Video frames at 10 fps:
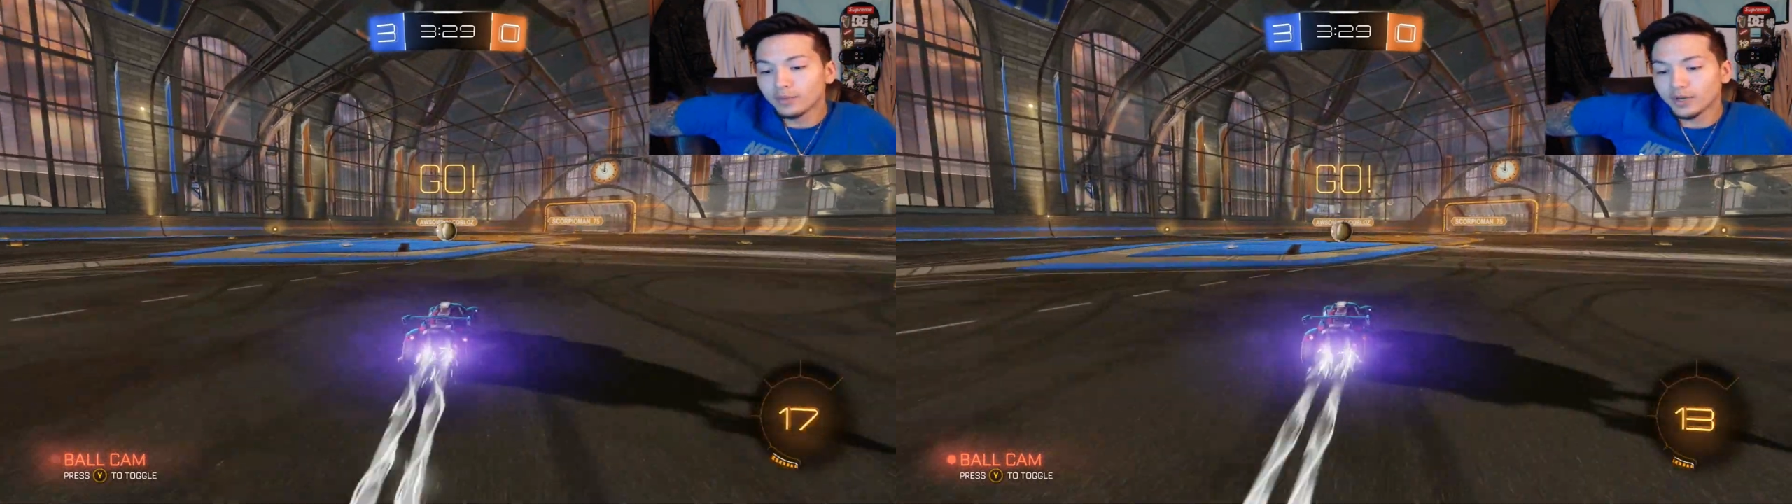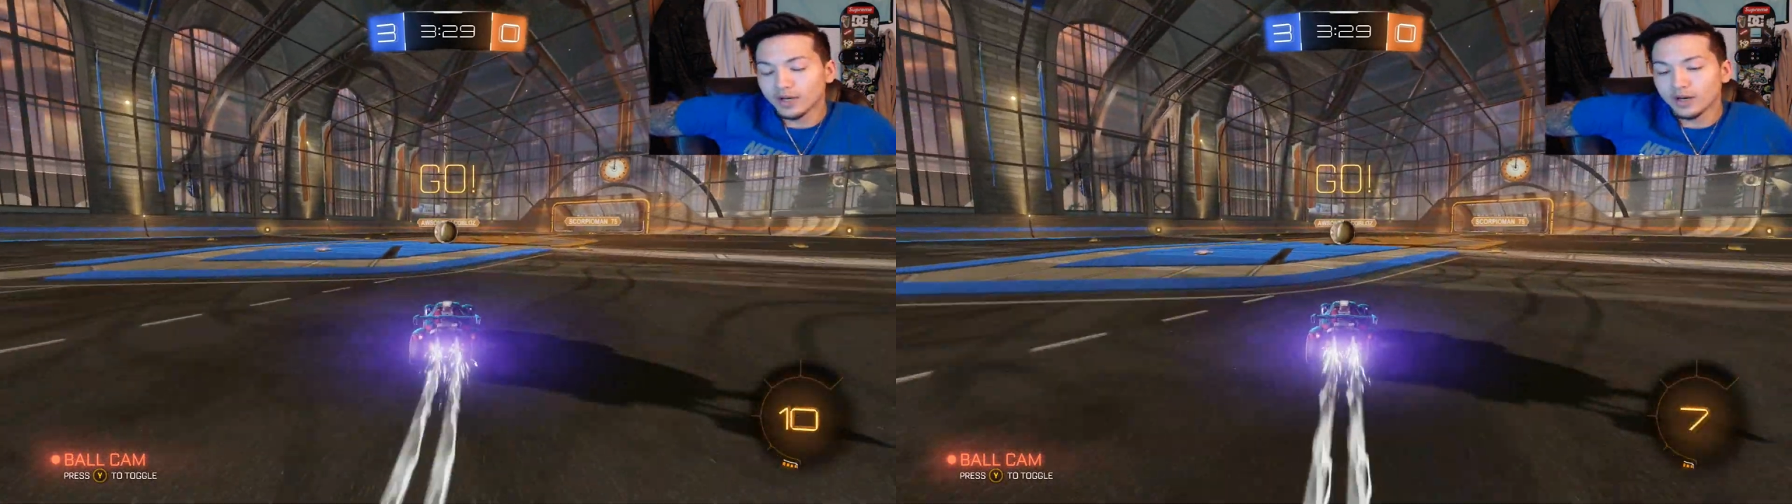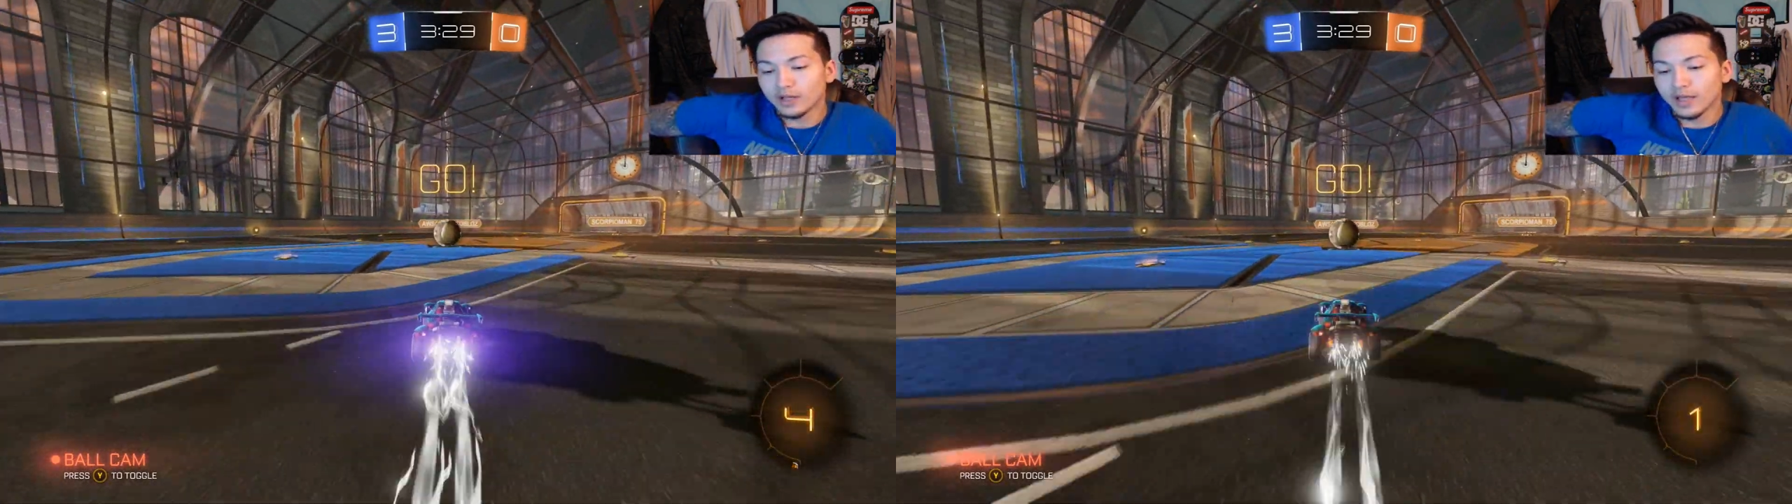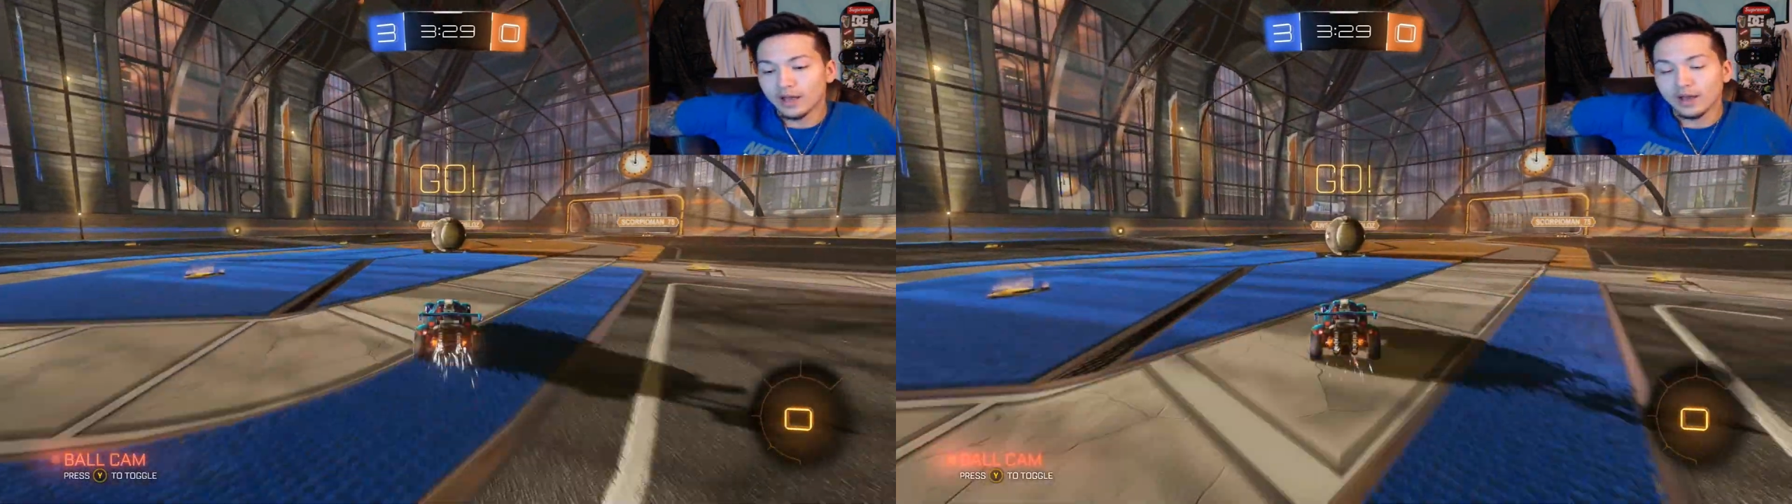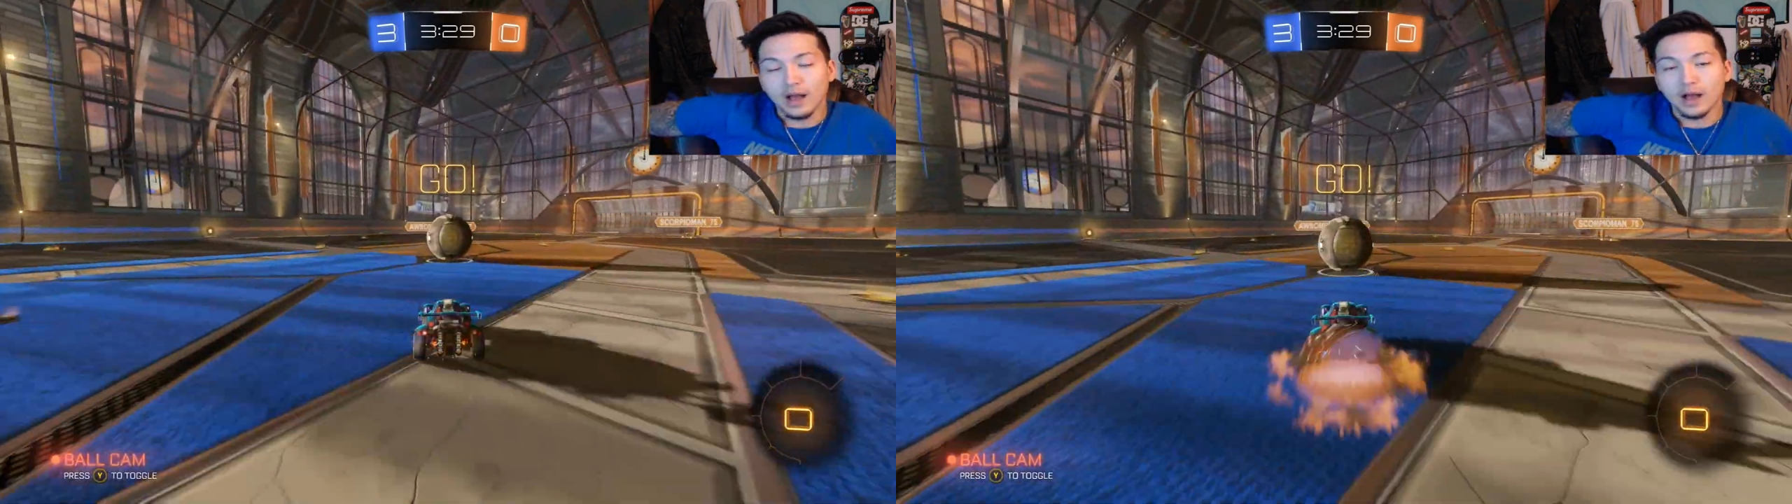But
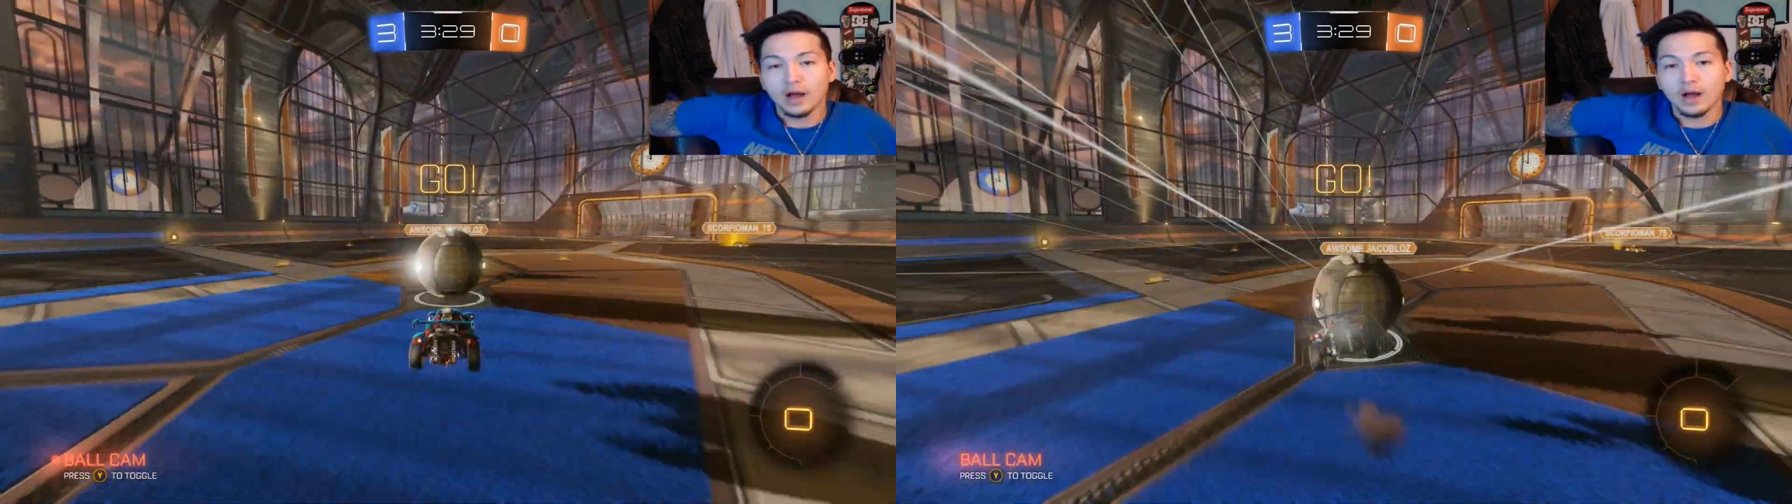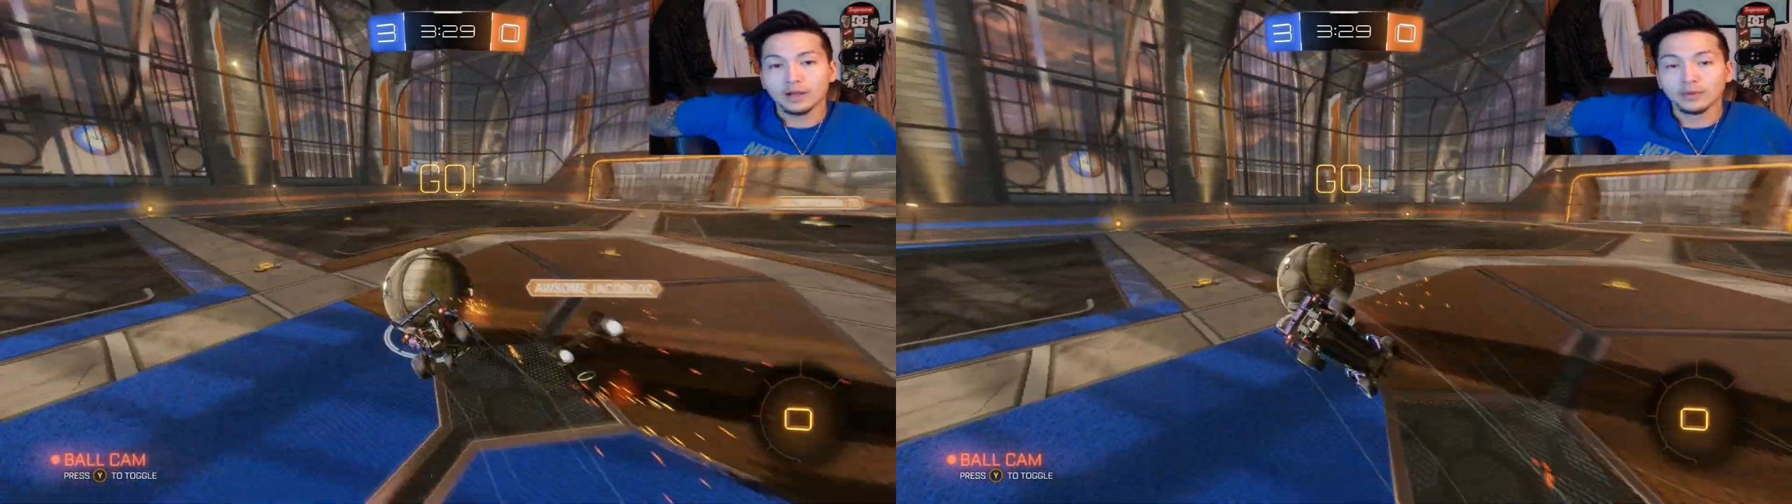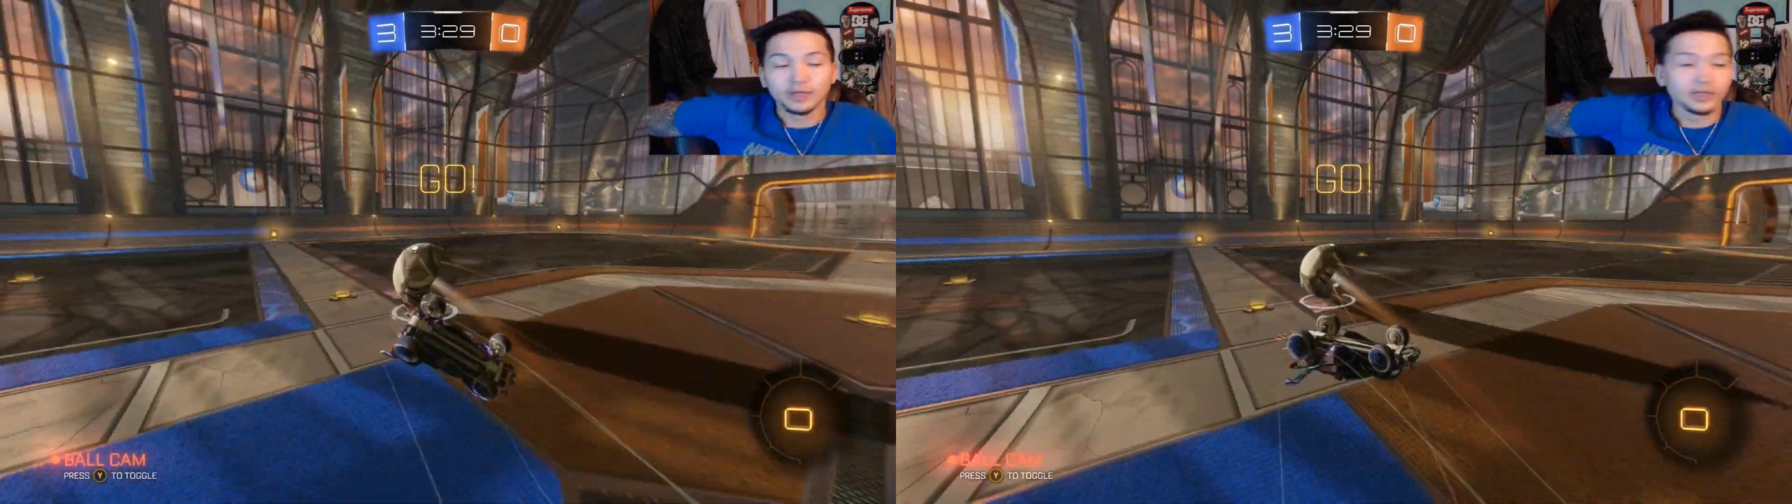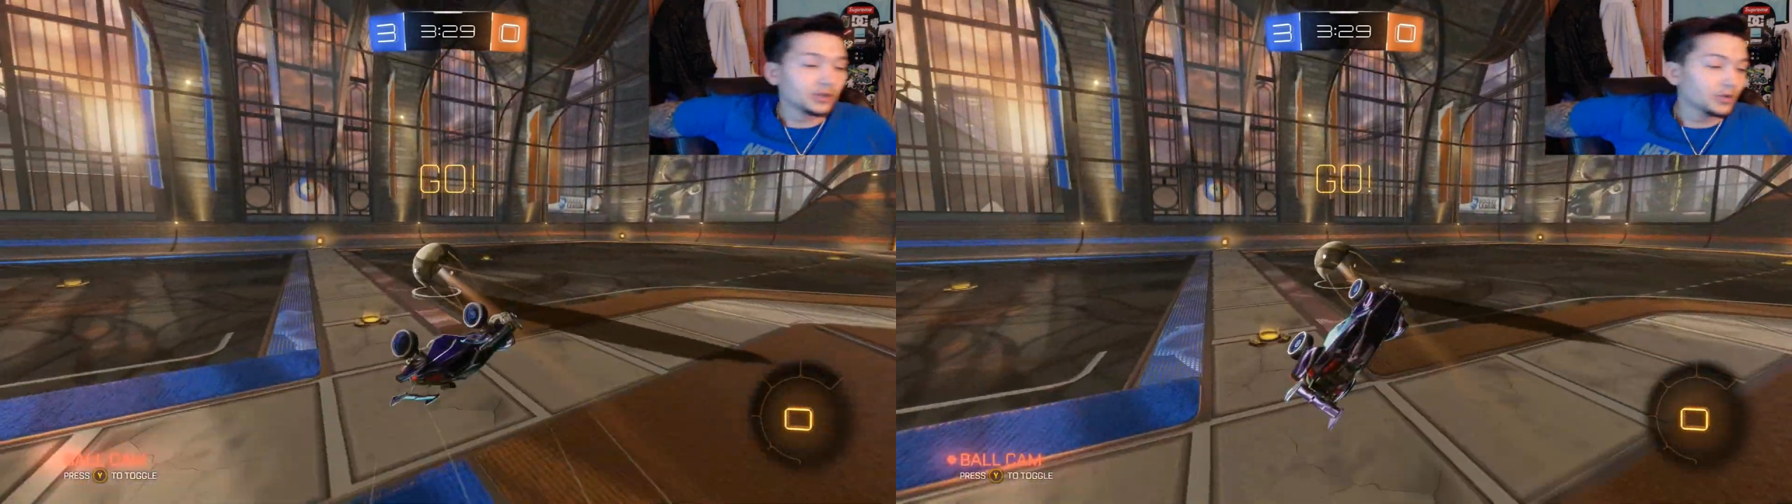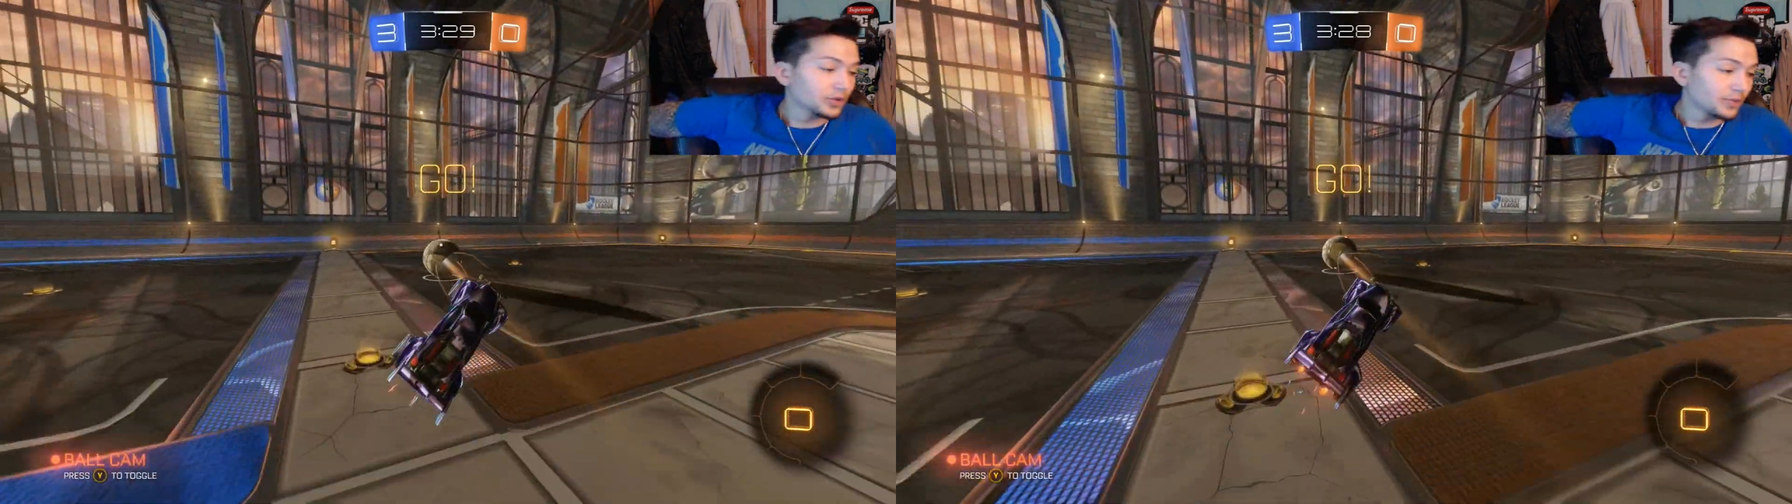yeah, I can
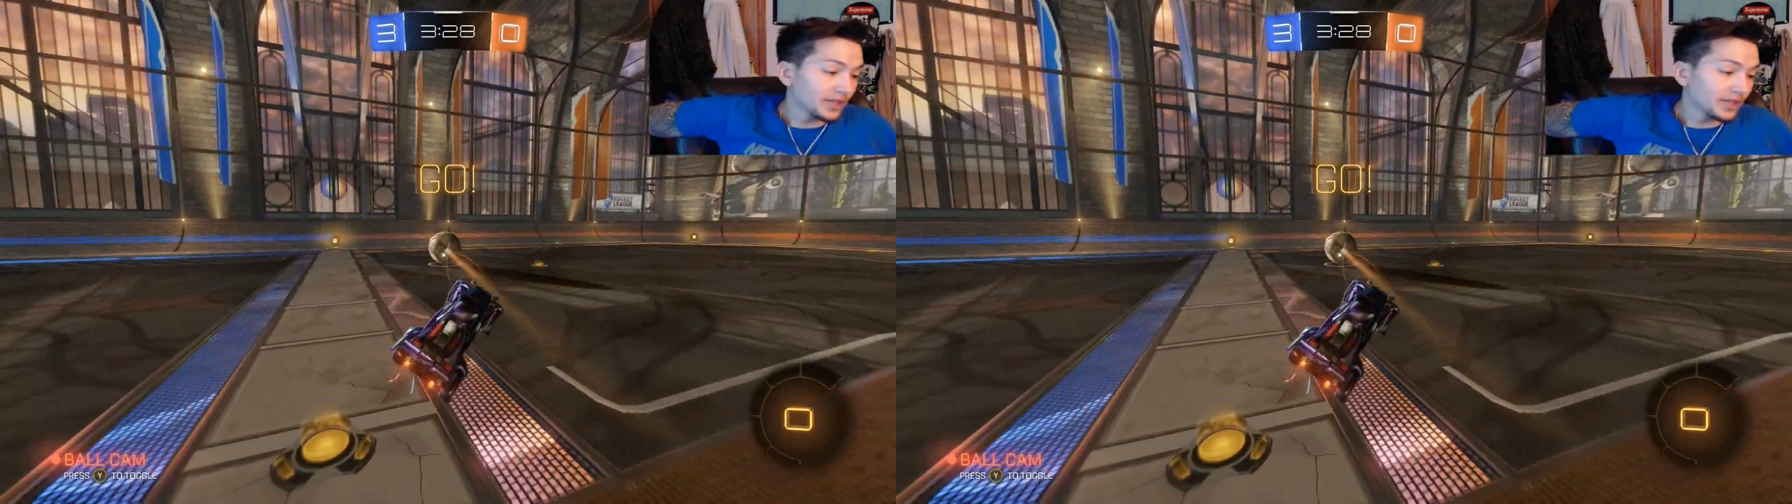reintroduce